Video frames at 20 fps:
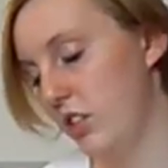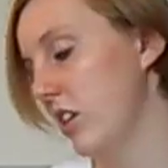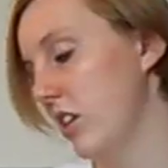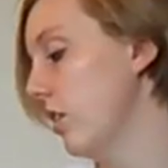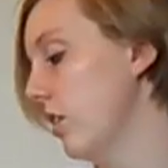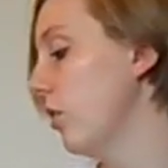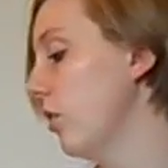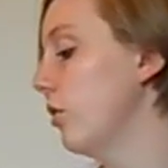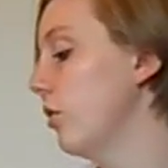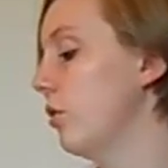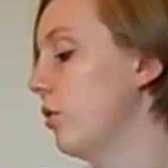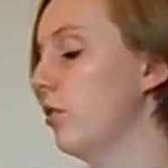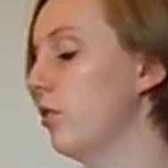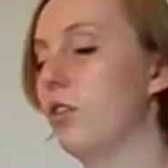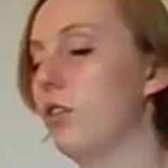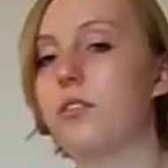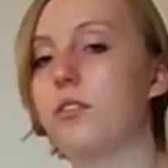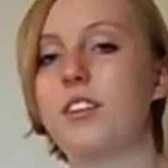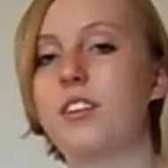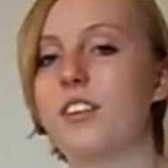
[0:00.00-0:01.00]
Which I don't do
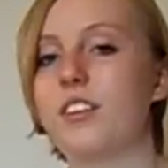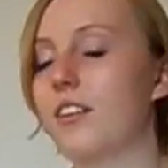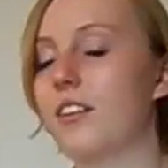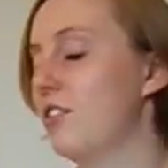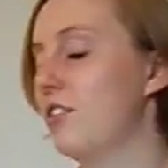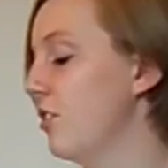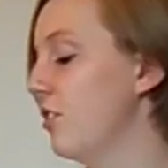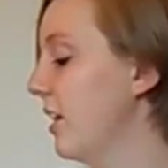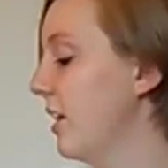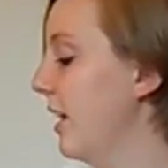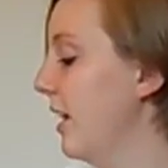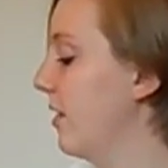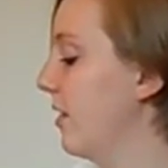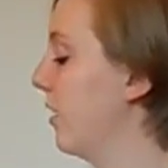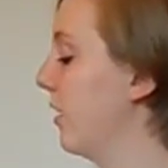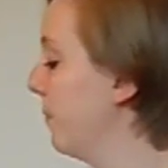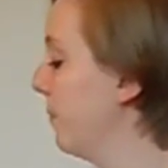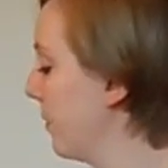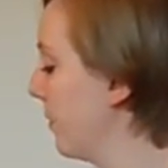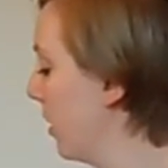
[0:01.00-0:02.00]
as often as I should
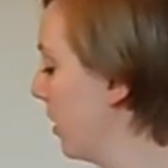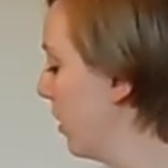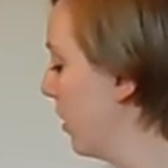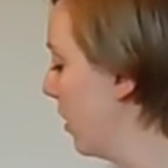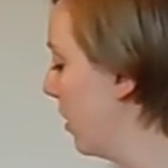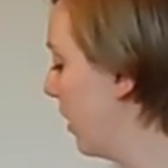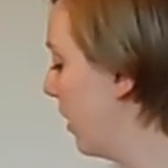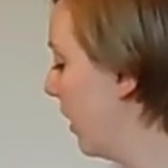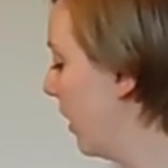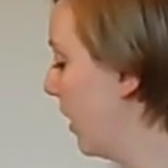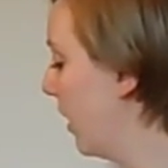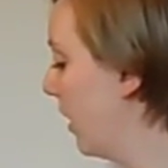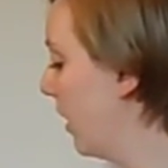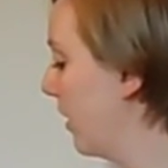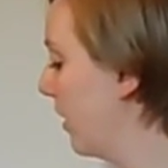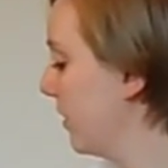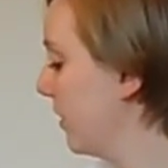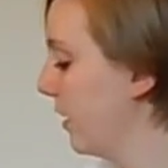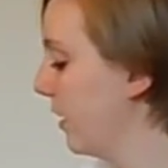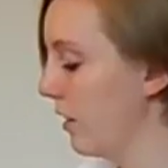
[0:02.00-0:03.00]
either.
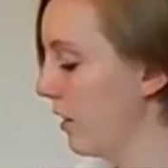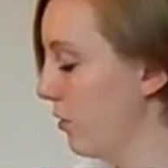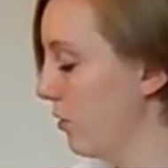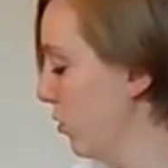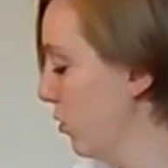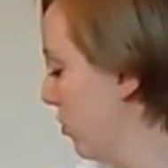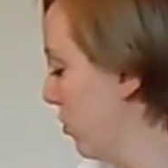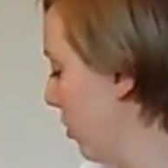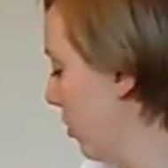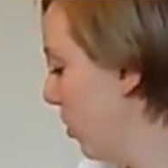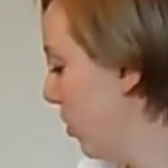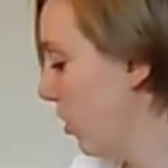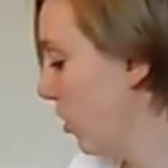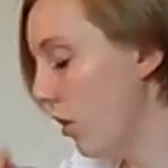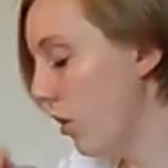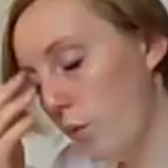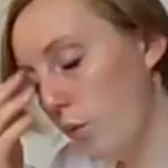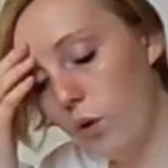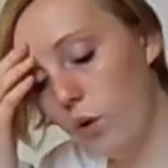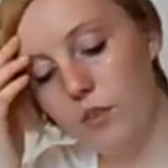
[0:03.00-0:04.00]
And then I've also
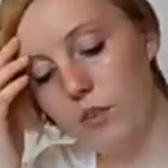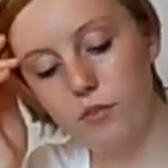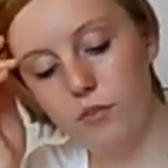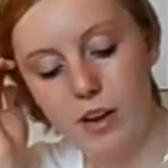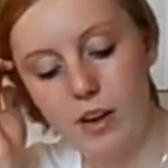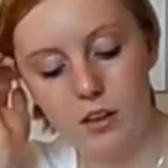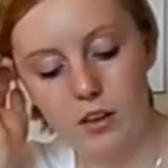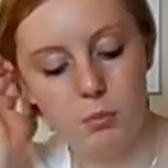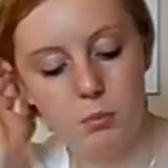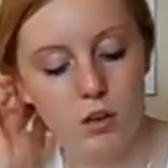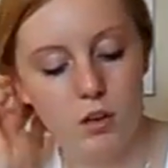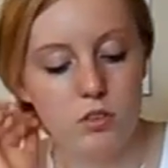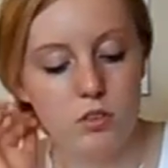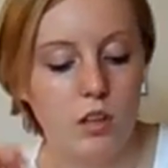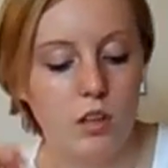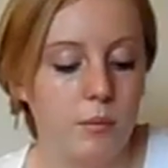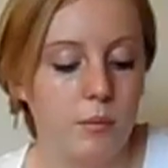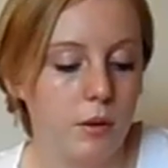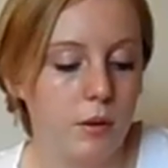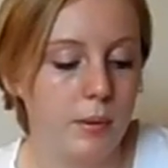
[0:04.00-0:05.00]
got one face
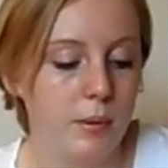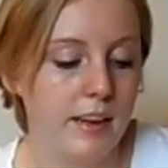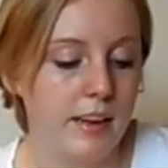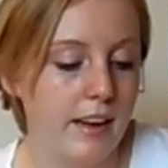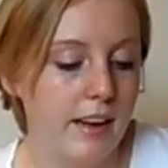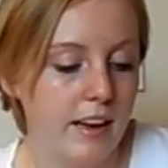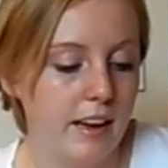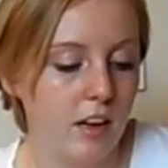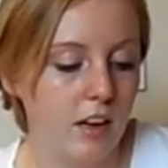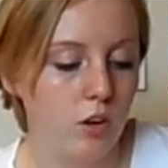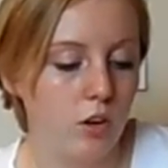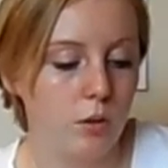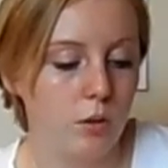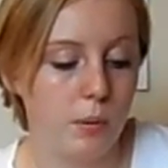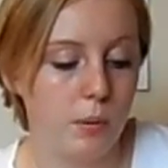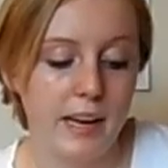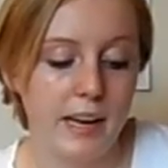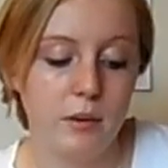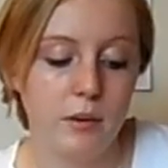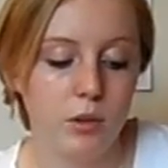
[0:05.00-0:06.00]
mask that I'm going to be taking
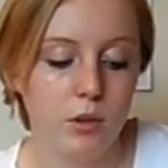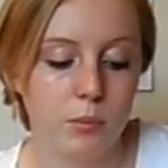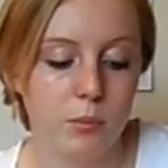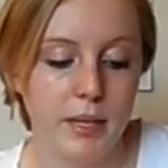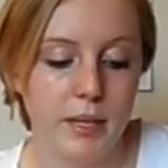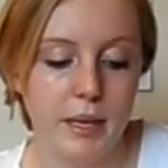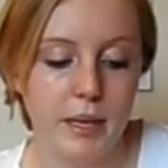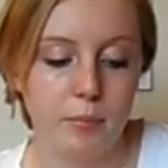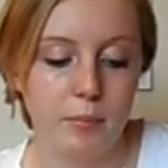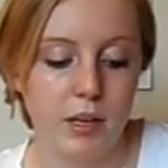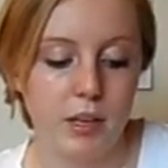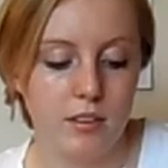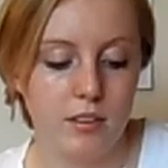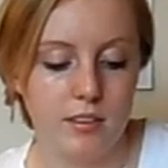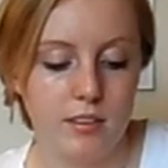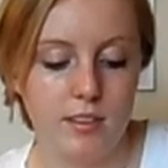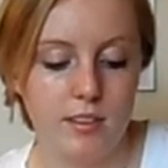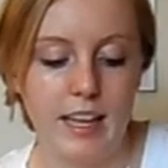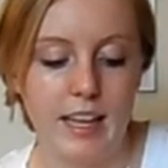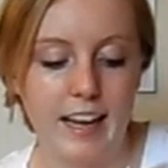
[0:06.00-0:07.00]
on the plane with me
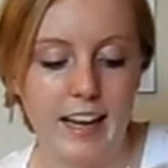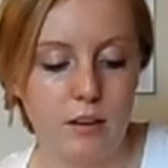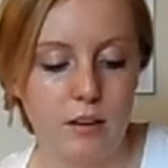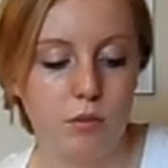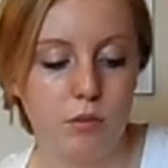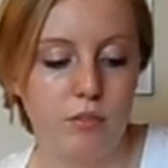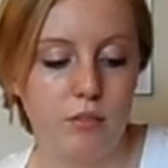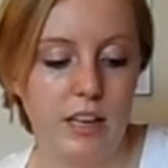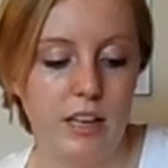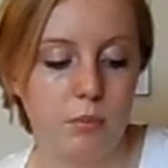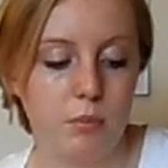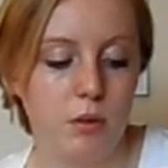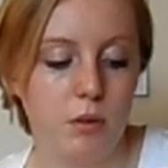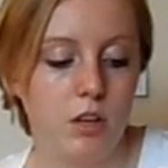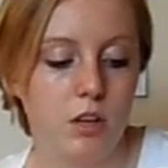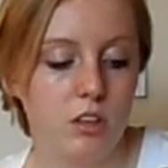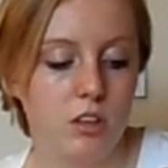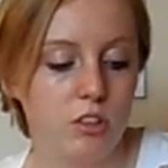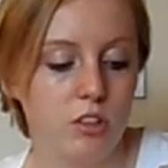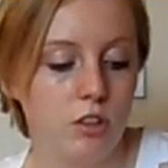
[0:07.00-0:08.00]
because it's the Aqua Face
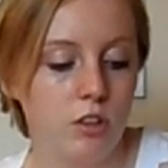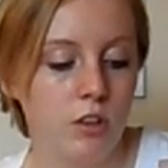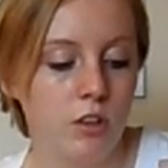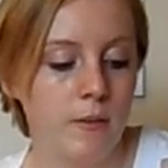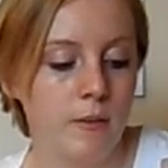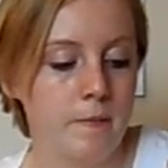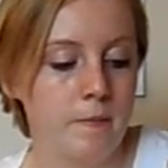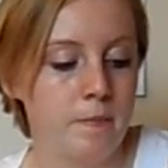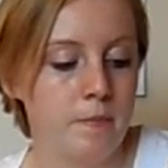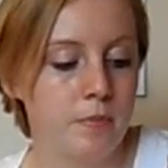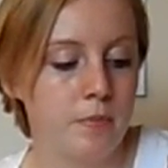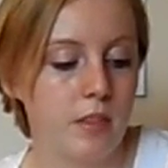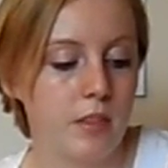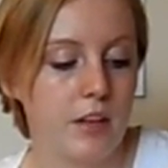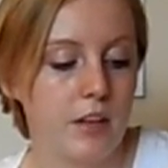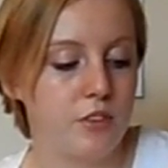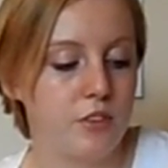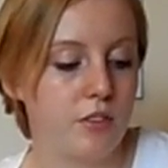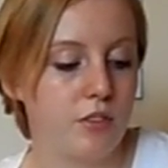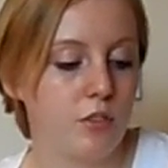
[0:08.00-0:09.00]
Mask,
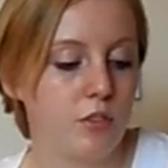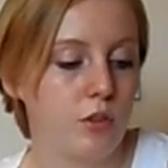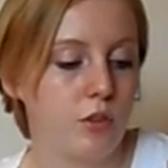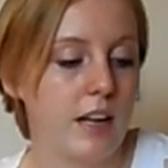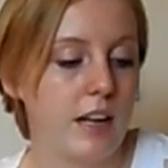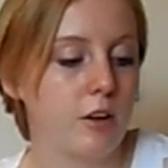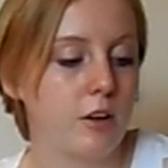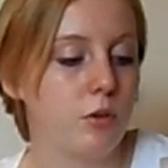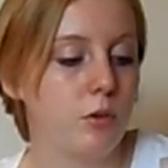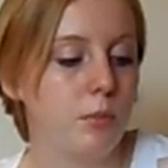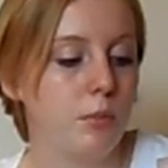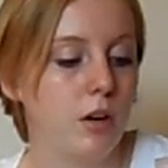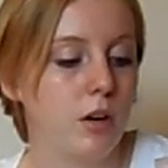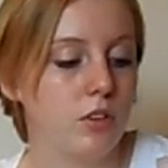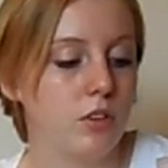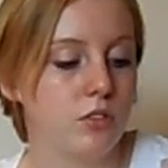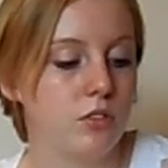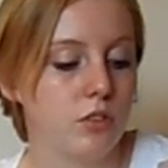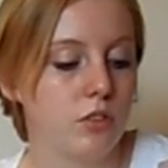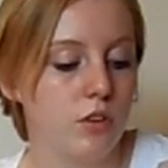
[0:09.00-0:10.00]
which is called Aqua
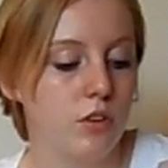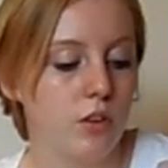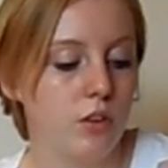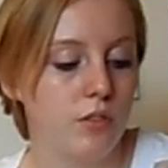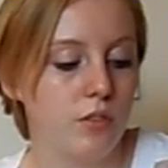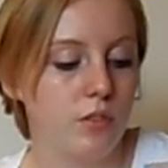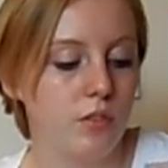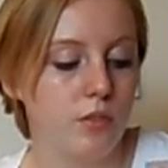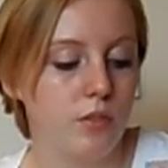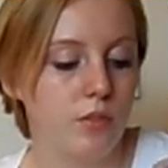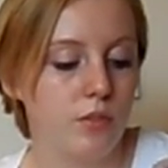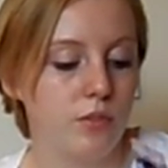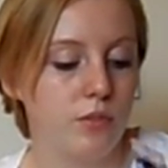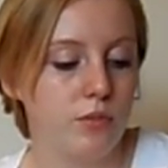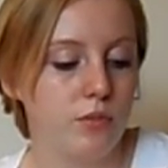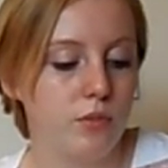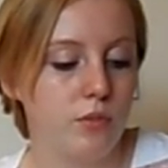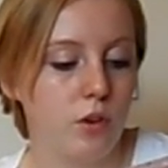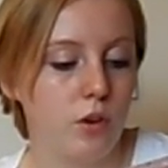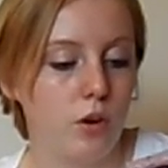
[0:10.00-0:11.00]
Mask
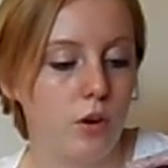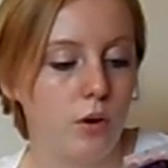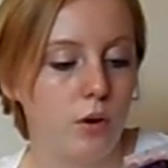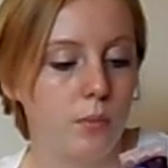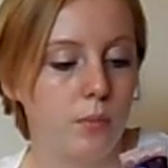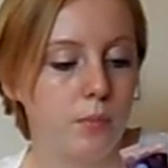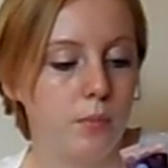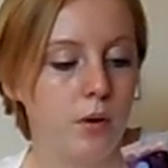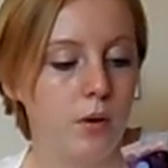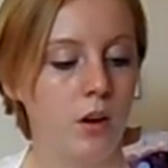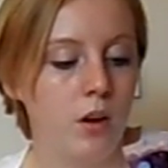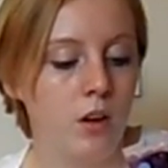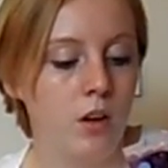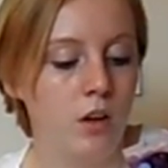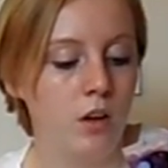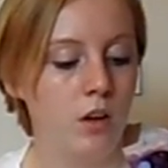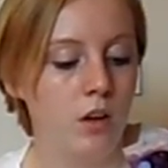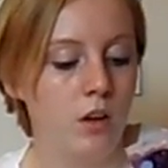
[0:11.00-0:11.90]
from,